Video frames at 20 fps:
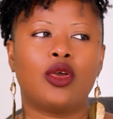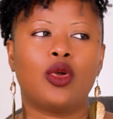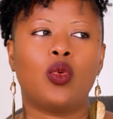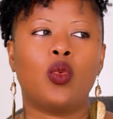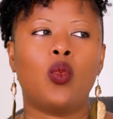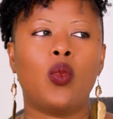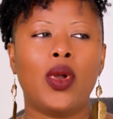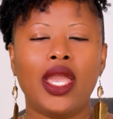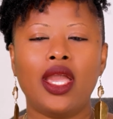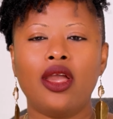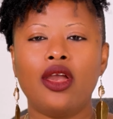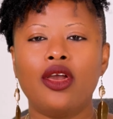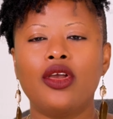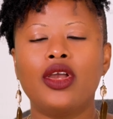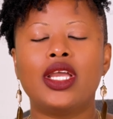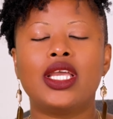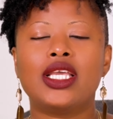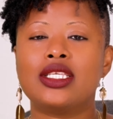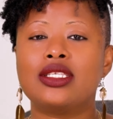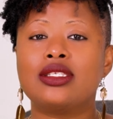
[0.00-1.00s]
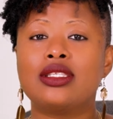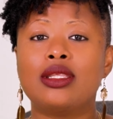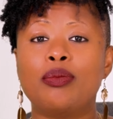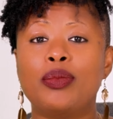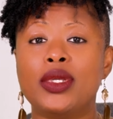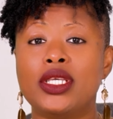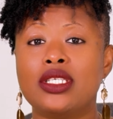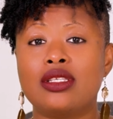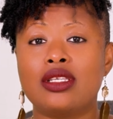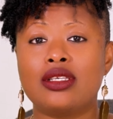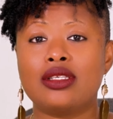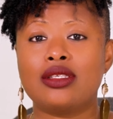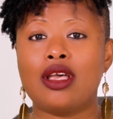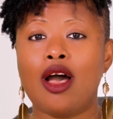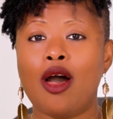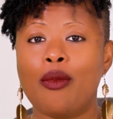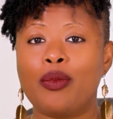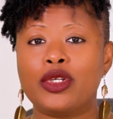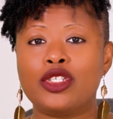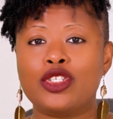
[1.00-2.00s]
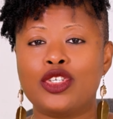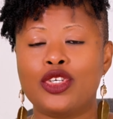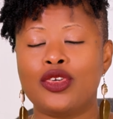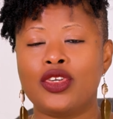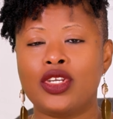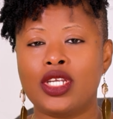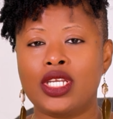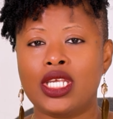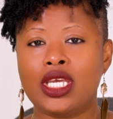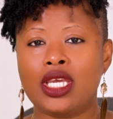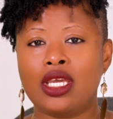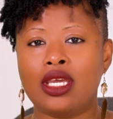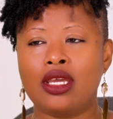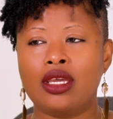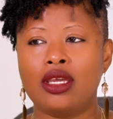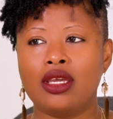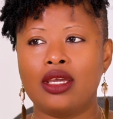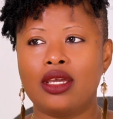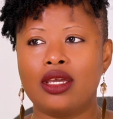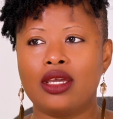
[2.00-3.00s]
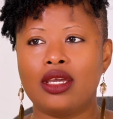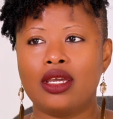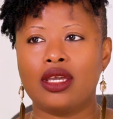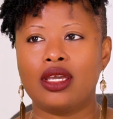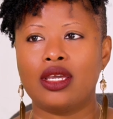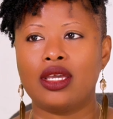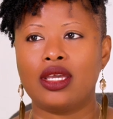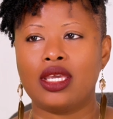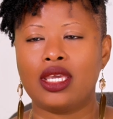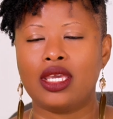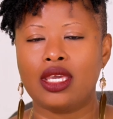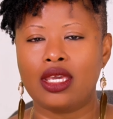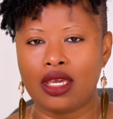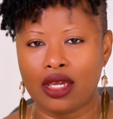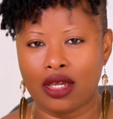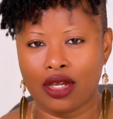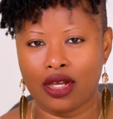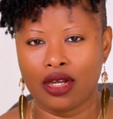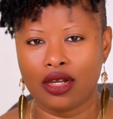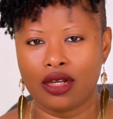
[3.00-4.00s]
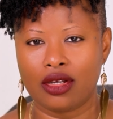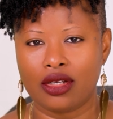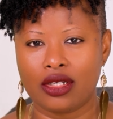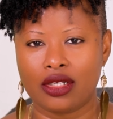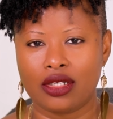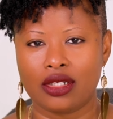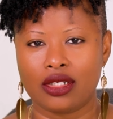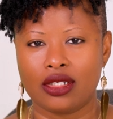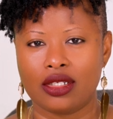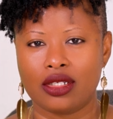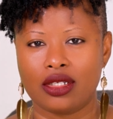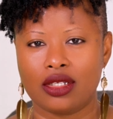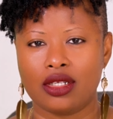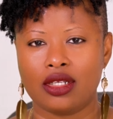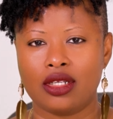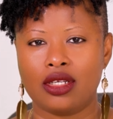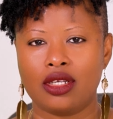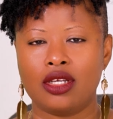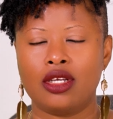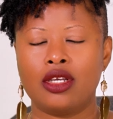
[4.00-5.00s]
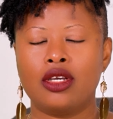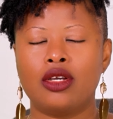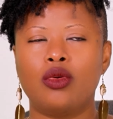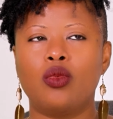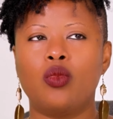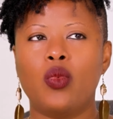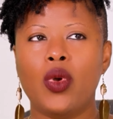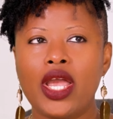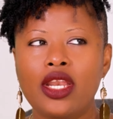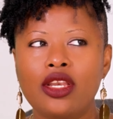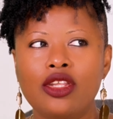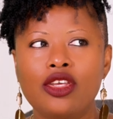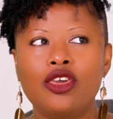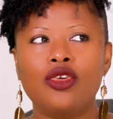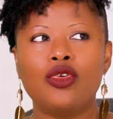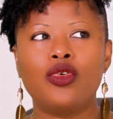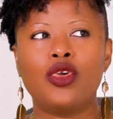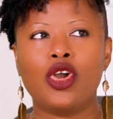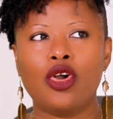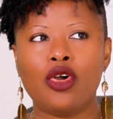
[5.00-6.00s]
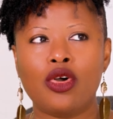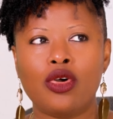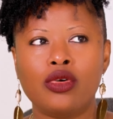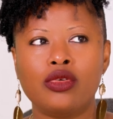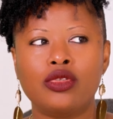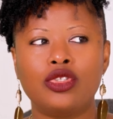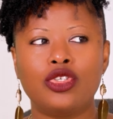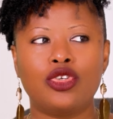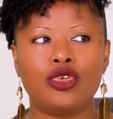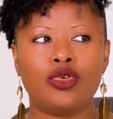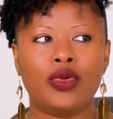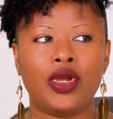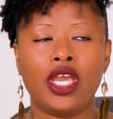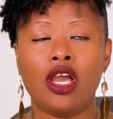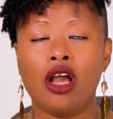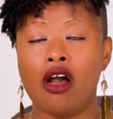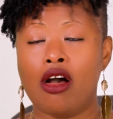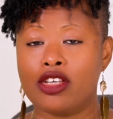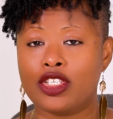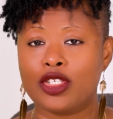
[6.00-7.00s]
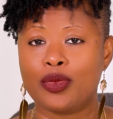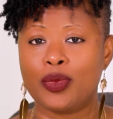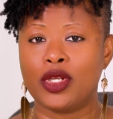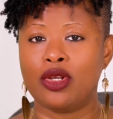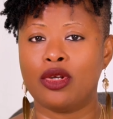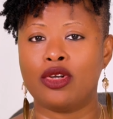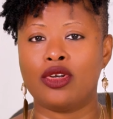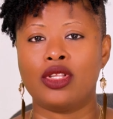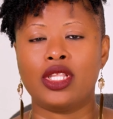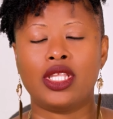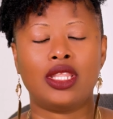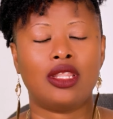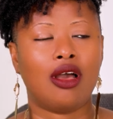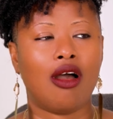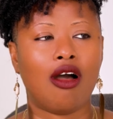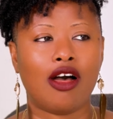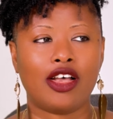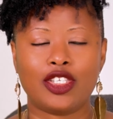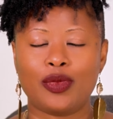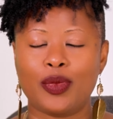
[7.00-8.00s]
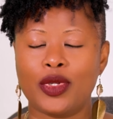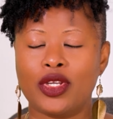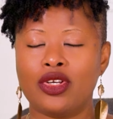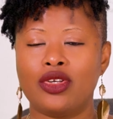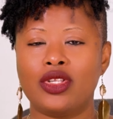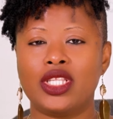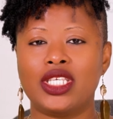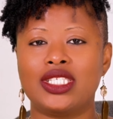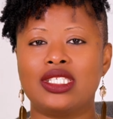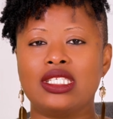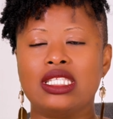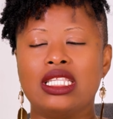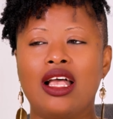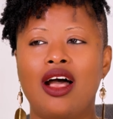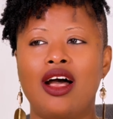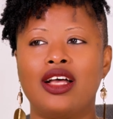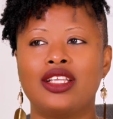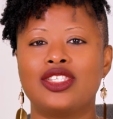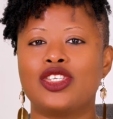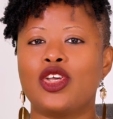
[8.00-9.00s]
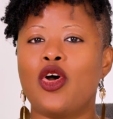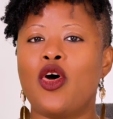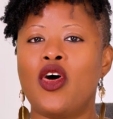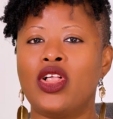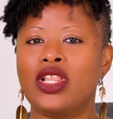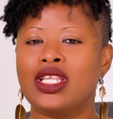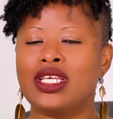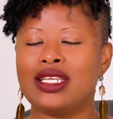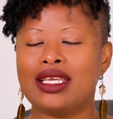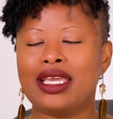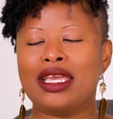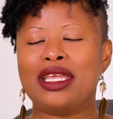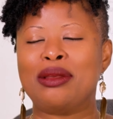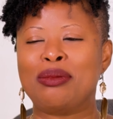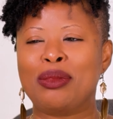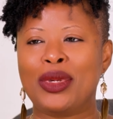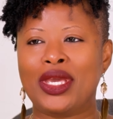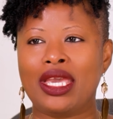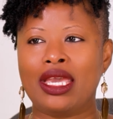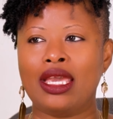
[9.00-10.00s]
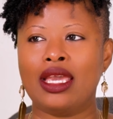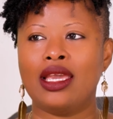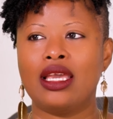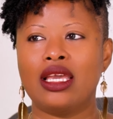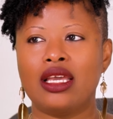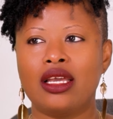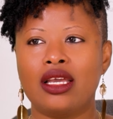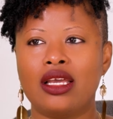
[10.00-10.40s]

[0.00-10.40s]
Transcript: where is the business opportunity here? When you go to a hospital and the hospital is not all it can be,